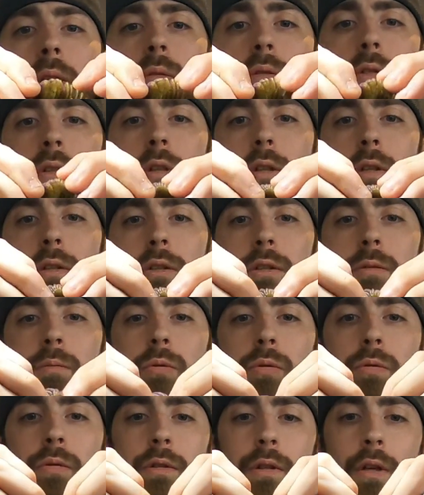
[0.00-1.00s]
That wasn't as
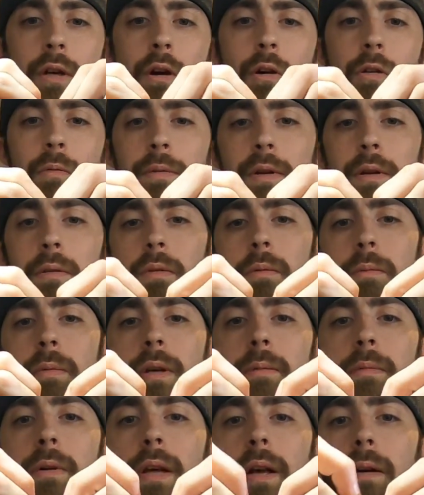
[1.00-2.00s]
smooth as I hoped it would
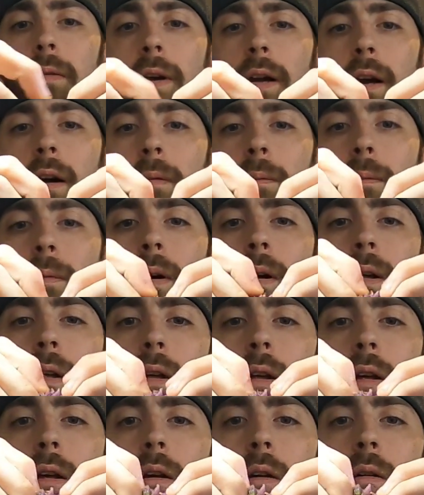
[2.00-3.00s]
be, but there we go.
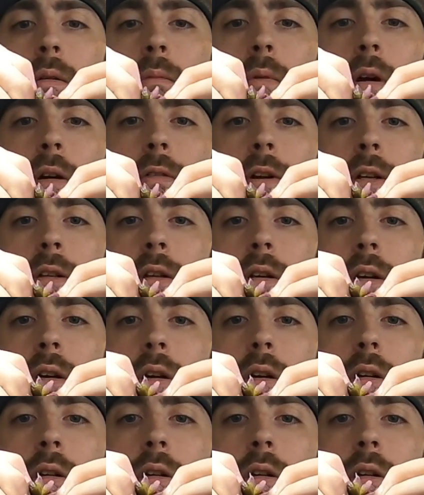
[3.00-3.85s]
Perfect.